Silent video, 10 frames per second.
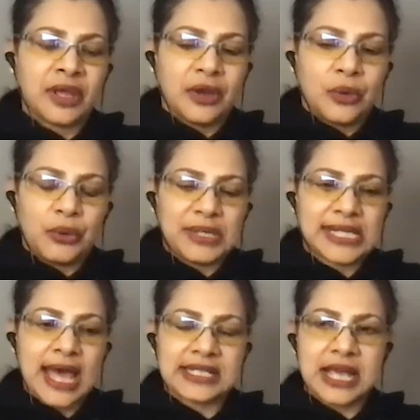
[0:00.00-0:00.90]
when we
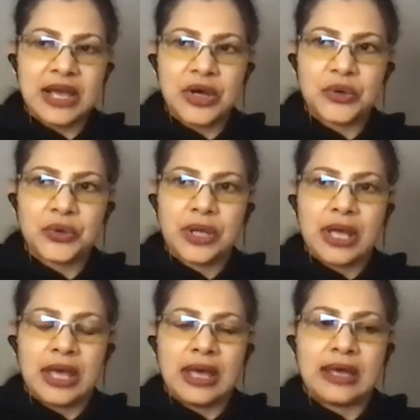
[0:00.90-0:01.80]
sat down
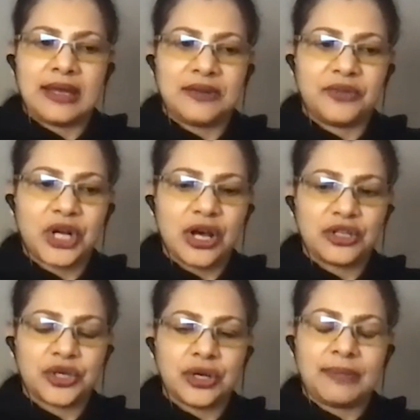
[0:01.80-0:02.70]
and Mrinal,
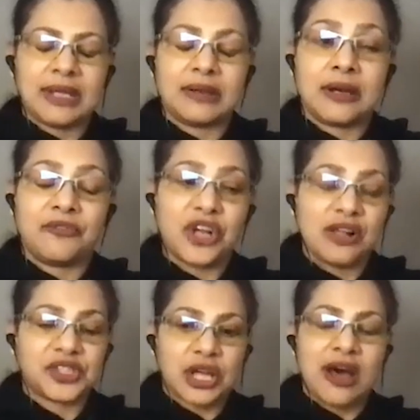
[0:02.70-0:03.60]
I mean uh, Mrinal
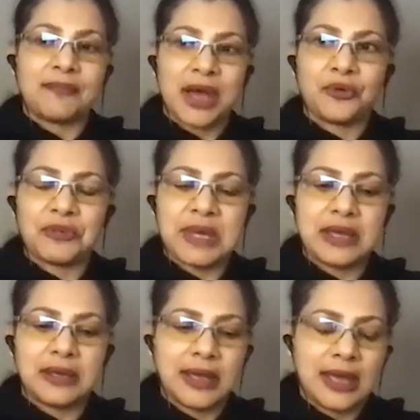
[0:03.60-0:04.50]
and Scott met with
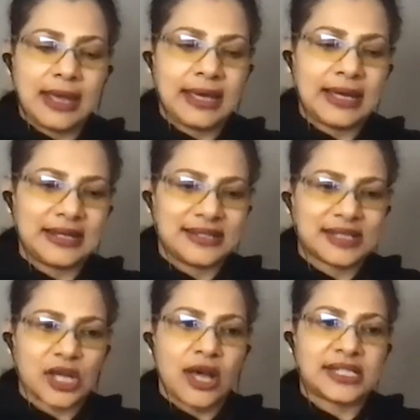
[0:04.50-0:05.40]
me, and
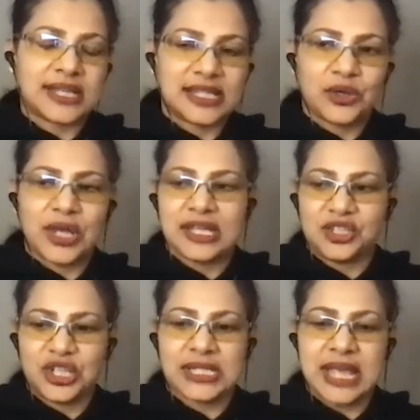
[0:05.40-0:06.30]
Scott says he
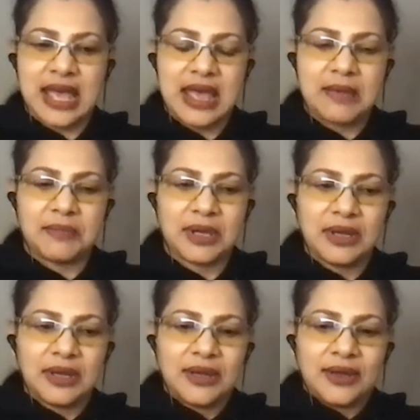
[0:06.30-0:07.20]
just came
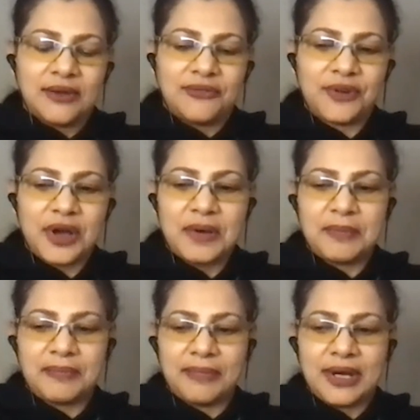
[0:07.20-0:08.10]

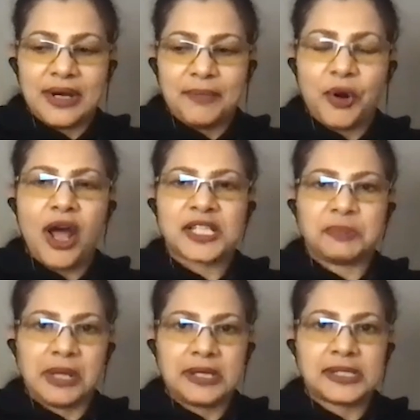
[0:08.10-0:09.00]
from uh, Brock's
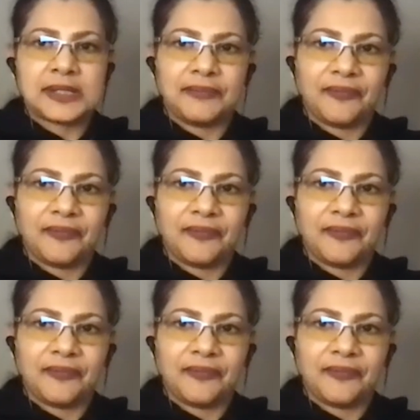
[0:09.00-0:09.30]
place,